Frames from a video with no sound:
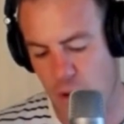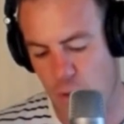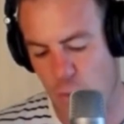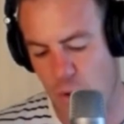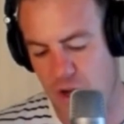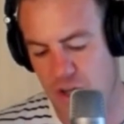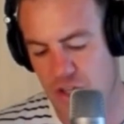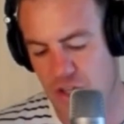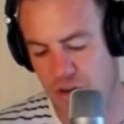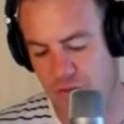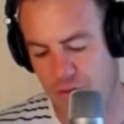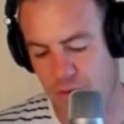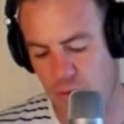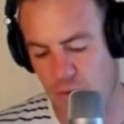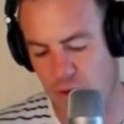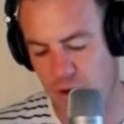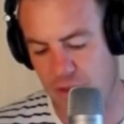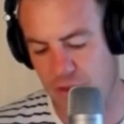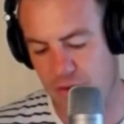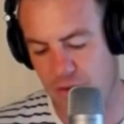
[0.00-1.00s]
One shot from
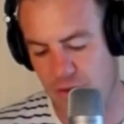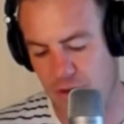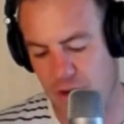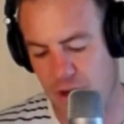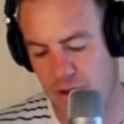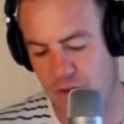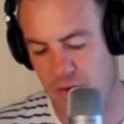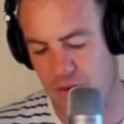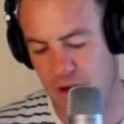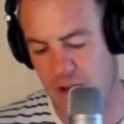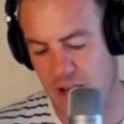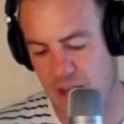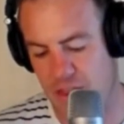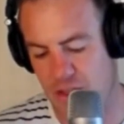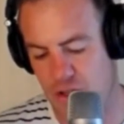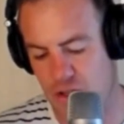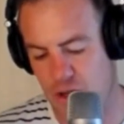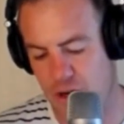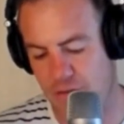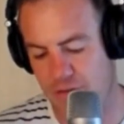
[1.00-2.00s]
Guthrie and
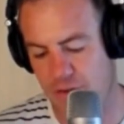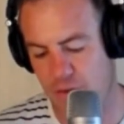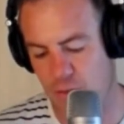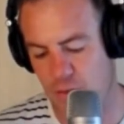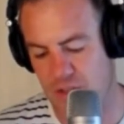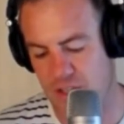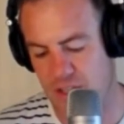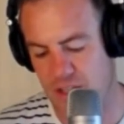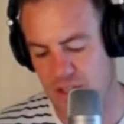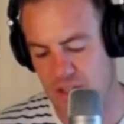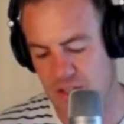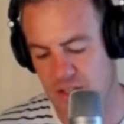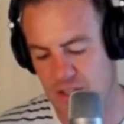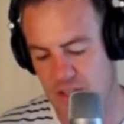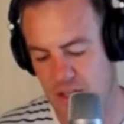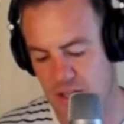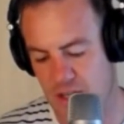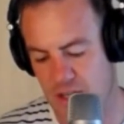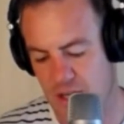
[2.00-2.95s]
the trophy was his.